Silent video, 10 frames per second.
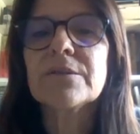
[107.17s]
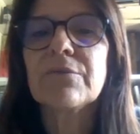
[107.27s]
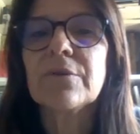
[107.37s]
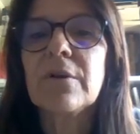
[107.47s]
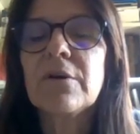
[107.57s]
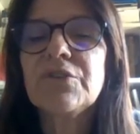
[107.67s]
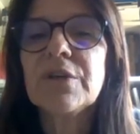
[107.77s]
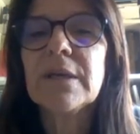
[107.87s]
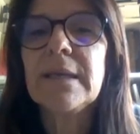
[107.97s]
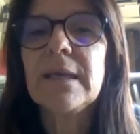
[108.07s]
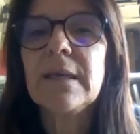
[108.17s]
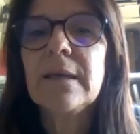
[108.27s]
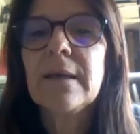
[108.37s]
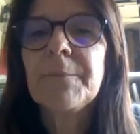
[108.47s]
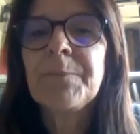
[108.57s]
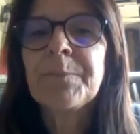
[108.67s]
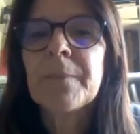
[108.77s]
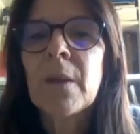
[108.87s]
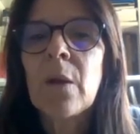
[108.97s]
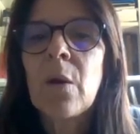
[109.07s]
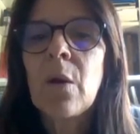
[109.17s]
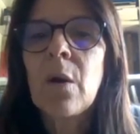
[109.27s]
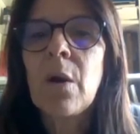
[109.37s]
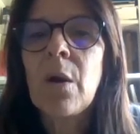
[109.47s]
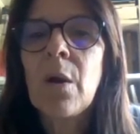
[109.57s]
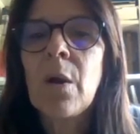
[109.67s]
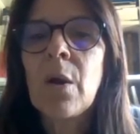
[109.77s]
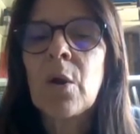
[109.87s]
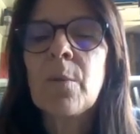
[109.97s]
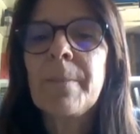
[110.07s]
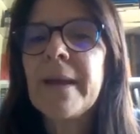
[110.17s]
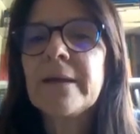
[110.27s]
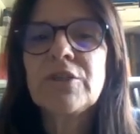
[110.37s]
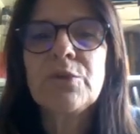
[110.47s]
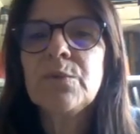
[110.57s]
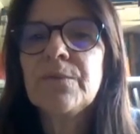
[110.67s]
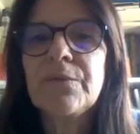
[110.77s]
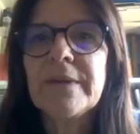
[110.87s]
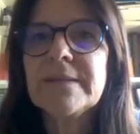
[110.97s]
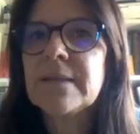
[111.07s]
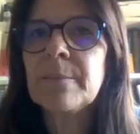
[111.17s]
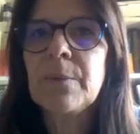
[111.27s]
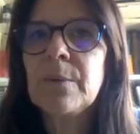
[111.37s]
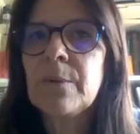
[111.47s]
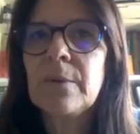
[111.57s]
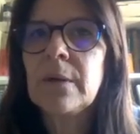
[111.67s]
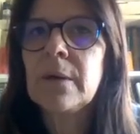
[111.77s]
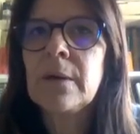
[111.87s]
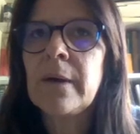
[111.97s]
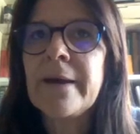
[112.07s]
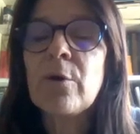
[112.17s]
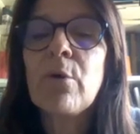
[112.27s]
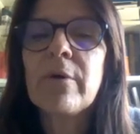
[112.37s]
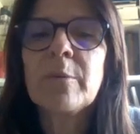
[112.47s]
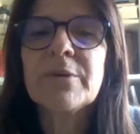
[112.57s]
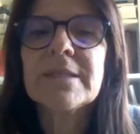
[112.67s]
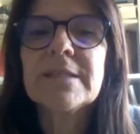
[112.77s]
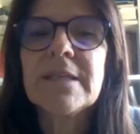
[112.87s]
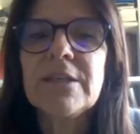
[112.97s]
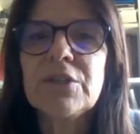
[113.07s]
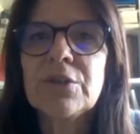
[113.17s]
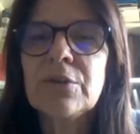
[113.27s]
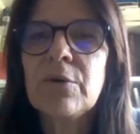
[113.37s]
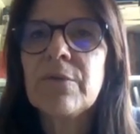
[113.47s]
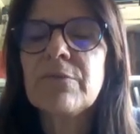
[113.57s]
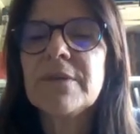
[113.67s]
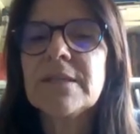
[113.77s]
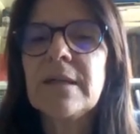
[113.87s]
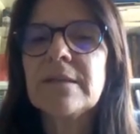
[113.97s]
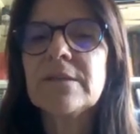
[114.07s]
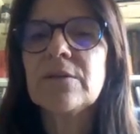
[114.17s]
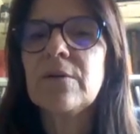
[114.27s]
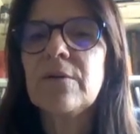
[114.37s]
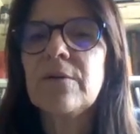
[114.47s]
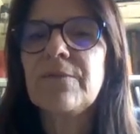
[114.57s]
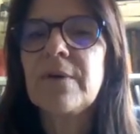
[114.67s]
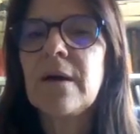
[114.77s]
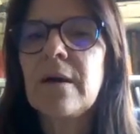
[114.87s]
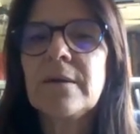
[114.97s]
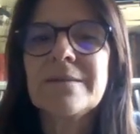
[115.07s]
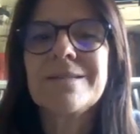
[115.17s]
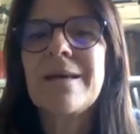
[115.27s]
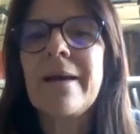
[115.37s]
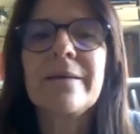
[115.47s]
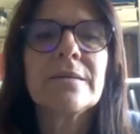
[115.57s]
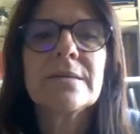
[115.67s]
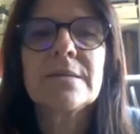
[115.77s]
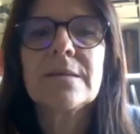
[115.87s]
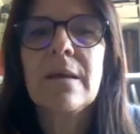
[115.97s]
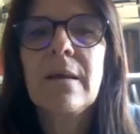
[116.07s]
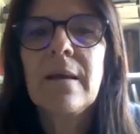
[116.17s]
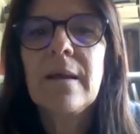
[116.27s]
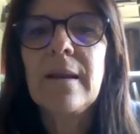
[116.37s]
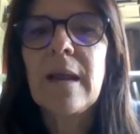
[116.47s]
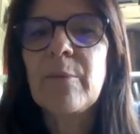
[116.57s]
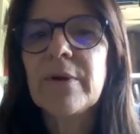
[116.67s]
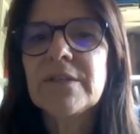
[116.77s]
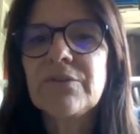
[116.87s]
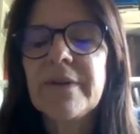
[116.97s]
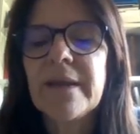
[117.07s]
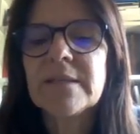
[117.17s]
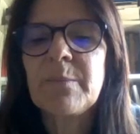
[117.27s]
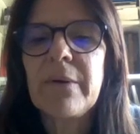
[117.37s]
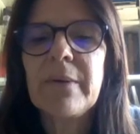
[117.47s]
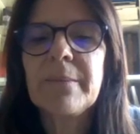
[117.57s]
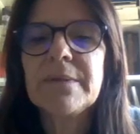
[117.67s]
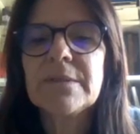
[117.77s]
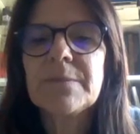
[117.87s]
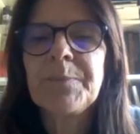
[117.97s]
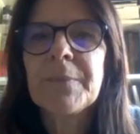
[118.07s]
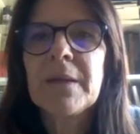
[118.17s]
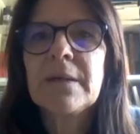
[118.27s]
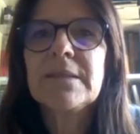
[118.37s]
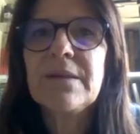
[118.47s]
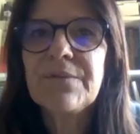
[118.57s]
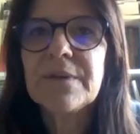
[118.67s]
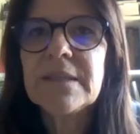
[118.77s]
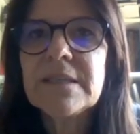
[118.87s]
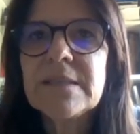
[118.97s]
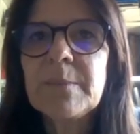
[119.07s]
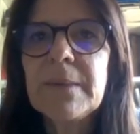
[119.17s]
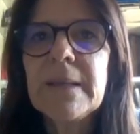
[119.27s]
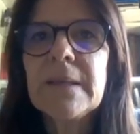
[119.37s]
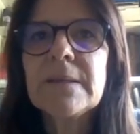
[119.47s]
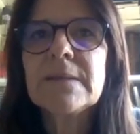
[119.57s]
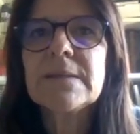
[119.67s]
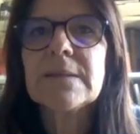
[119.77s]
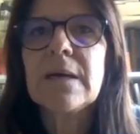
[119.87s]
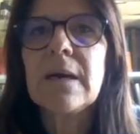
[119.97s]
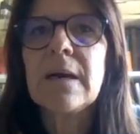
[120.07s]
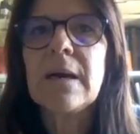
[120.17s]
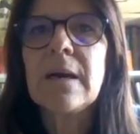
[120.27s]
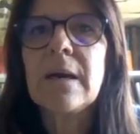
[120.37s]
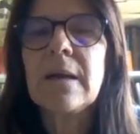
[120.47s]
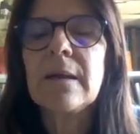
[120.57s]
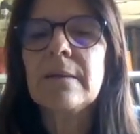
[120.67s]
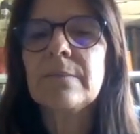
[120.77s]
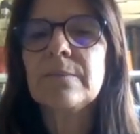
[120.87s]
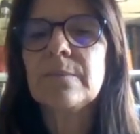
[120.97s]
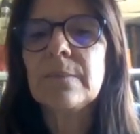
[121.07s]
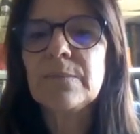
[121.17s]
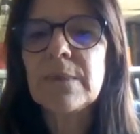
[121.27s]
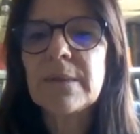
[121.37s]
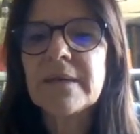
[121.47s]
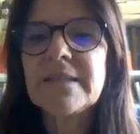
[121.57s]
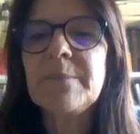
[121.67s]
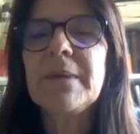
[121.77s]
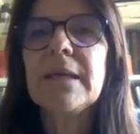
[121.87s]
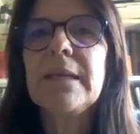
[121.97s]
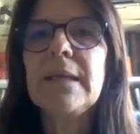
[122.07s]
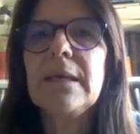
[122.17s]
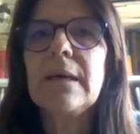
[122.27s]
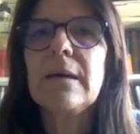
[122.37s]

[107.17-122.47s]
chronologically, compared to, for example, an oral presentation on the results of a science laboratory experiment. Different disciplines are typically